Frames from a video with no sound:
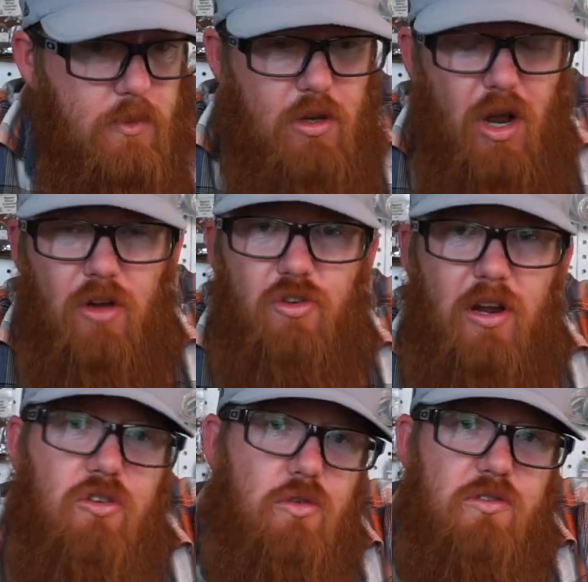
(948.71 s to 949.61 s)
You know, I'll
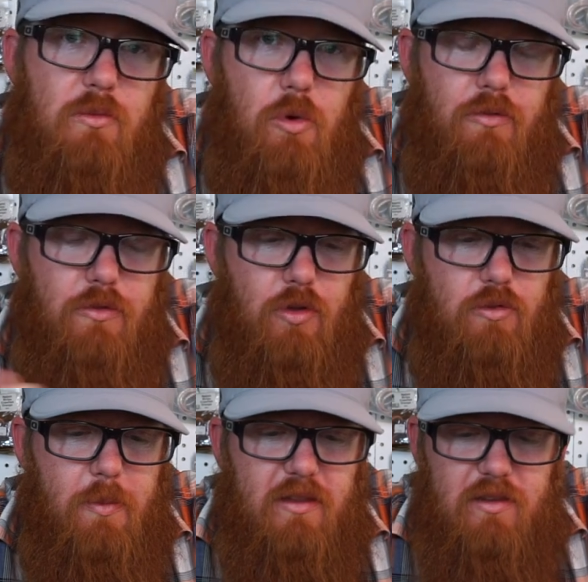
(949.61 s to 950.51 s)
try to do some more
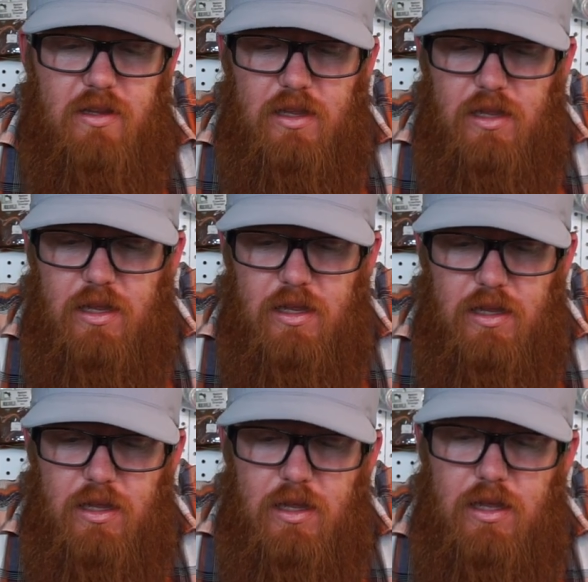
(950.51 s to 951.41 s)
reviews, basically,
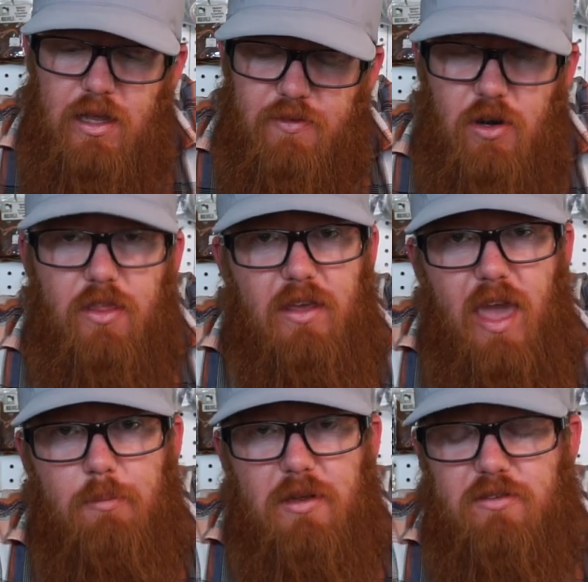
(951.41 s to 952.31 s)
uh, even on the
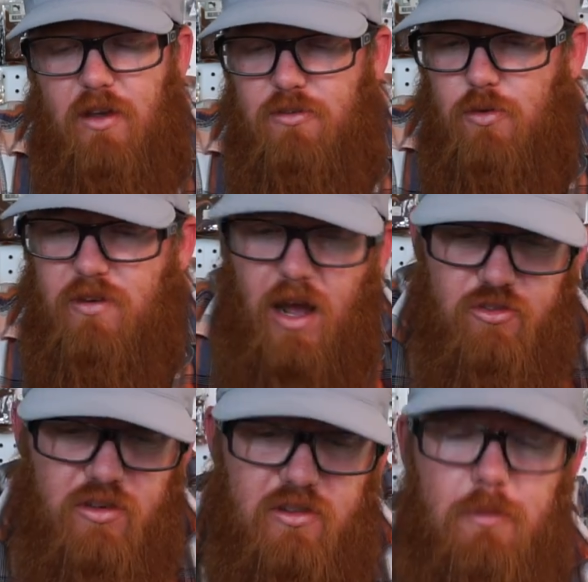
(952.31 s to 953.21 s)
camping stuff. So it's not
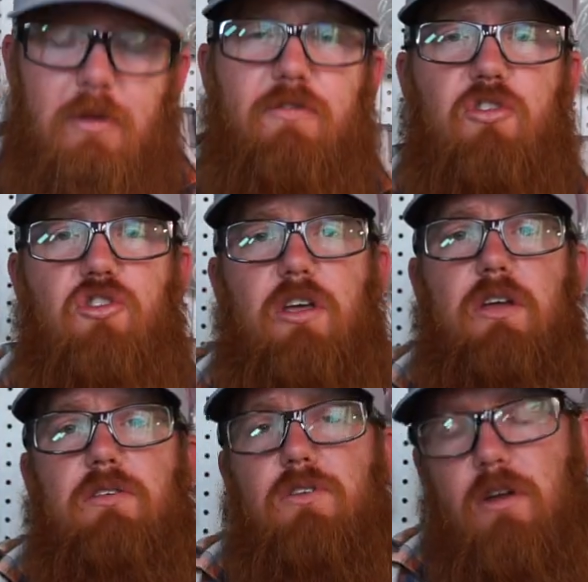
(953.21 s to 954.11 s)
just going to be
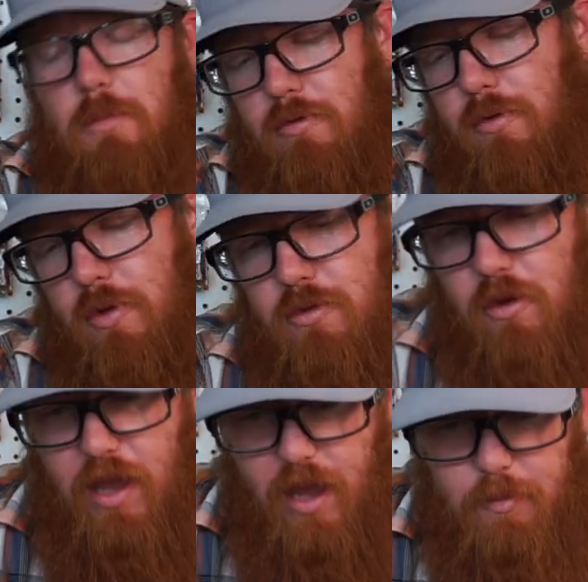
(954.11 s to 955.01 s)
fishing. It's going to be reviews
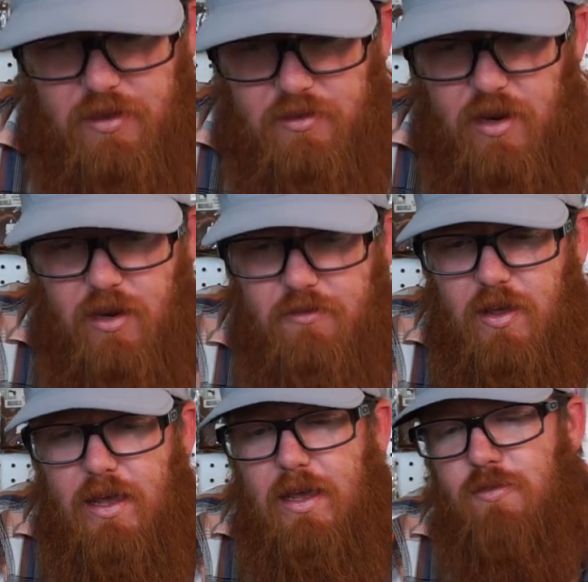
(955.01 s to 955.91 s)
on camping
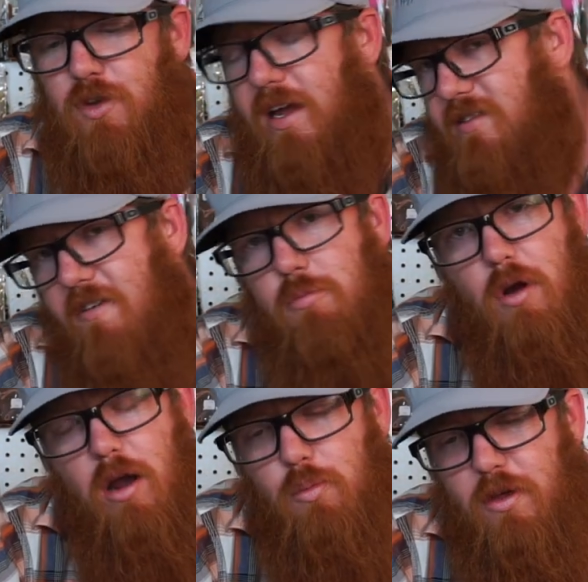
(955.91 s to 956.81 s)
stuff. If you guys have a
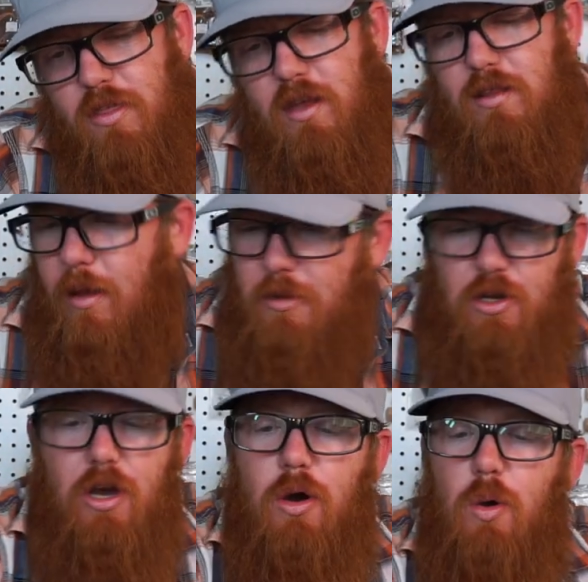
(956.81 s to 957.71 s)
problem with it, let me
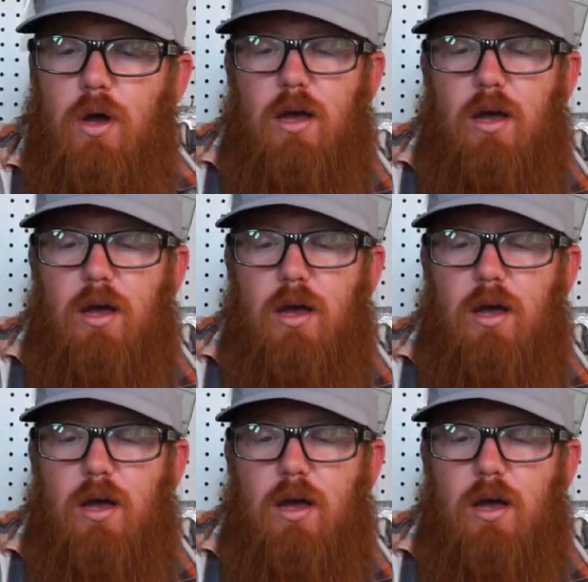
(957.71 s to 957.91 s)
know.